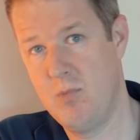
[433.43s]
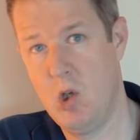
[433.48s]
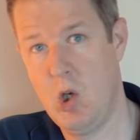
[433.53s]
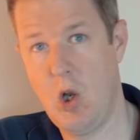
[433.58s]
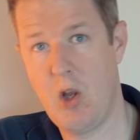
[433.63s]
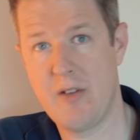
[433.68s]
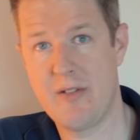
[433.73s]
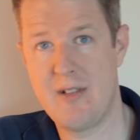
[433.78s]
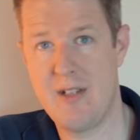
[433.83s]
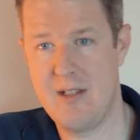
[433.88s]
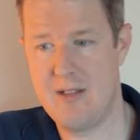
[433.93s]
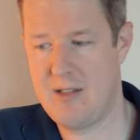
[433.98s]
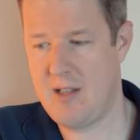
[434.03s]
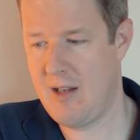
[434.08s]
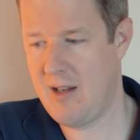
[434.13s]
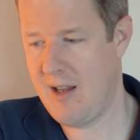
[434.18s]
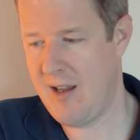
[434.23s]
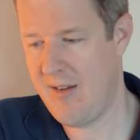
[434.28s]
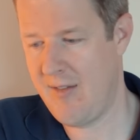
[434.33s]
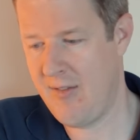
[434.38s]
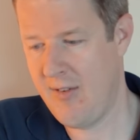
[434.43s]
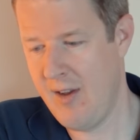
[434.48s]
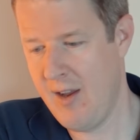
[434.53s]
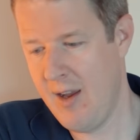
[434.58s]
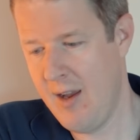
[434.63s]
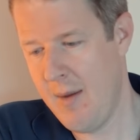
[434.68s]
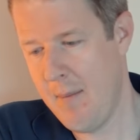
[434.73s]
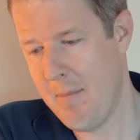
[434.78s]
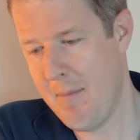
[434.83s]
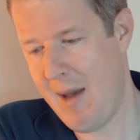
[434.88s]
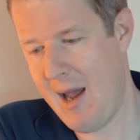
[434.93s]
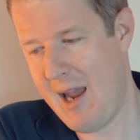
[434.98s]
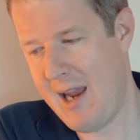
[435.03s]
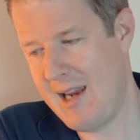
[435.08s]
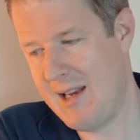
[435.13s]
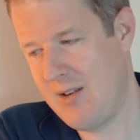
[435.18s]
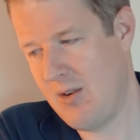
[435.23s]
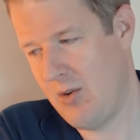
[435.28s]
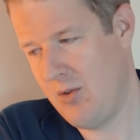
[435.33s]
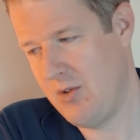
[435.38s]
losses that they've
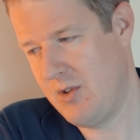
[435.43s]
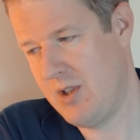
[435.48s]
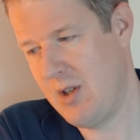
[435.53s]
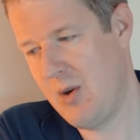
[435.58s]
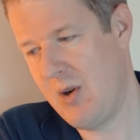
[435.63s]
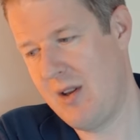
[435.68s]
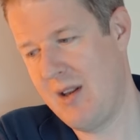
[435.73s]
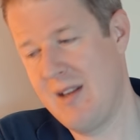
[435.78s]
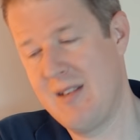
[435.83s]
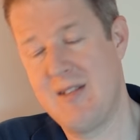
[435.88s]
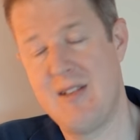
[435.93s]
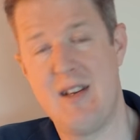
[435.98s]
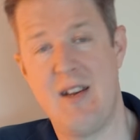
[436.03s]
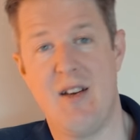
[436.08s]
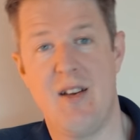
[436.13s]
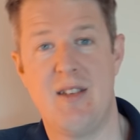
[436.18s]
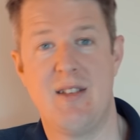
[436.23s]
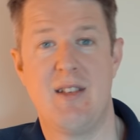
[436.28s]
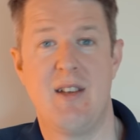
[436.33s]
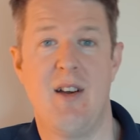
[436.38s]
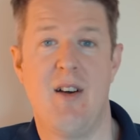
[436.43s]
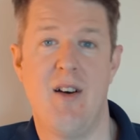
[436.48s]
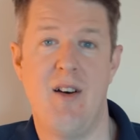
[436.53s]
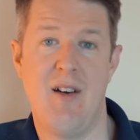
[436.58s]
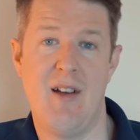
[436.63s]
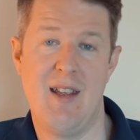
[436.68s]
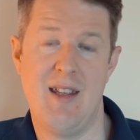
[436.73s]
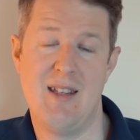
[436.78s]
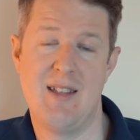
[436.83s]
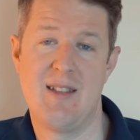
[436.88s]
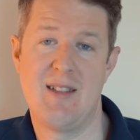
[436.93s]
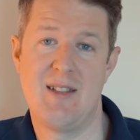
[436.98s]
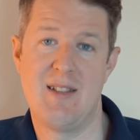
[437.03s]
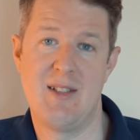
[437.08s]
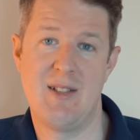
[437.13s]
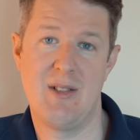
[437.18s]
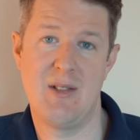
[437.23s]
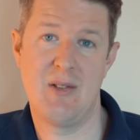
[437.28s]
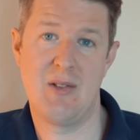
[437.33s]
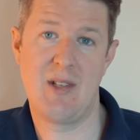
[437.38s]
made on doing this EICR is
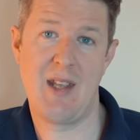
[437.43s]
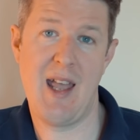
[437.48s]
to